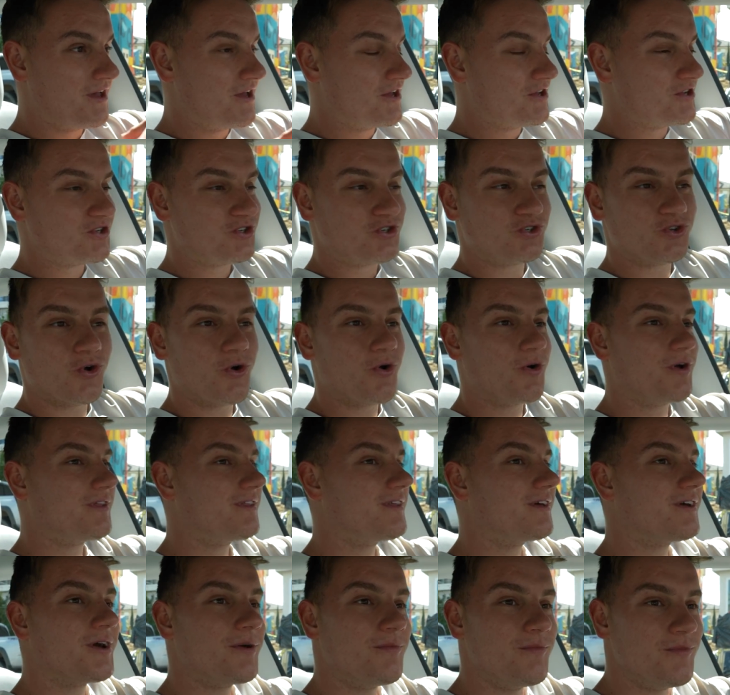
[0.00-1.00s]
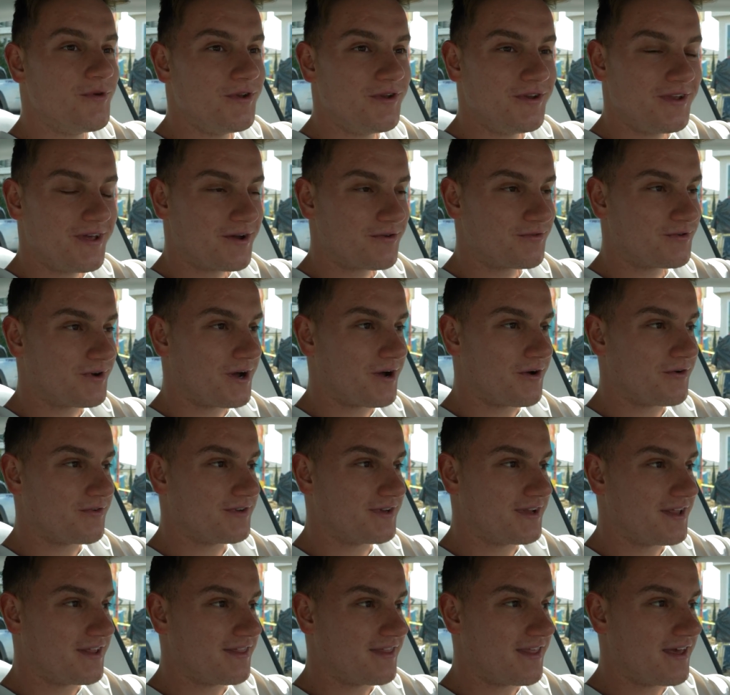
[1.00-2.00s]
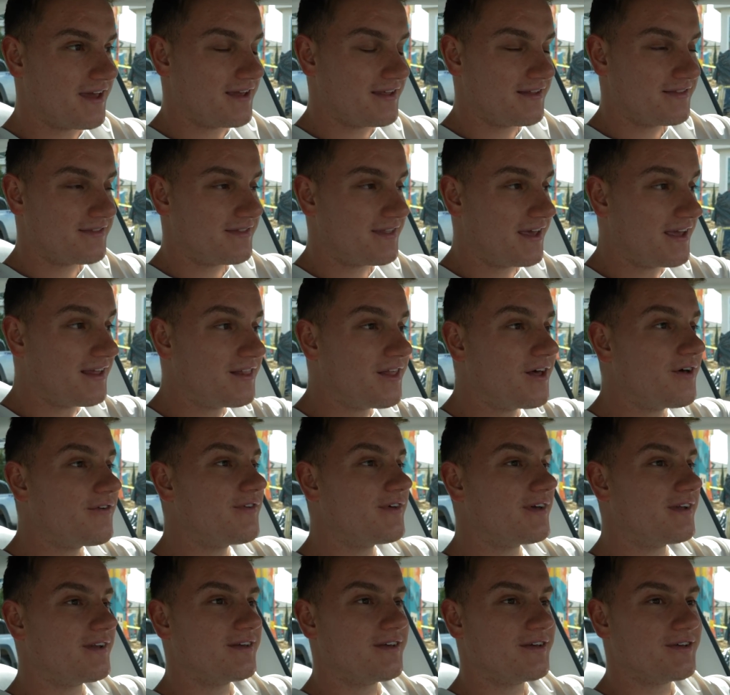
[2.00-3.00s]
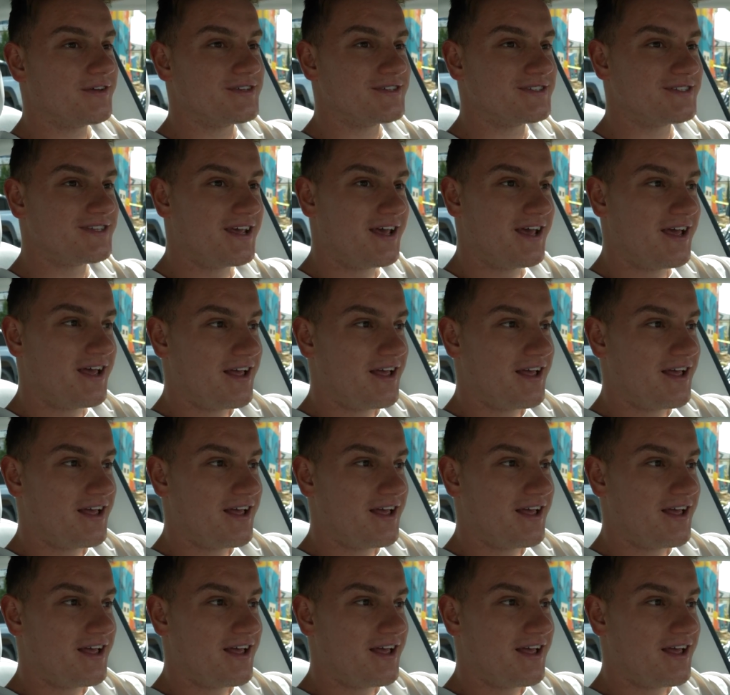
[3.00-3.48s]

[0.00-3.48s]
showing the community around, and they love it because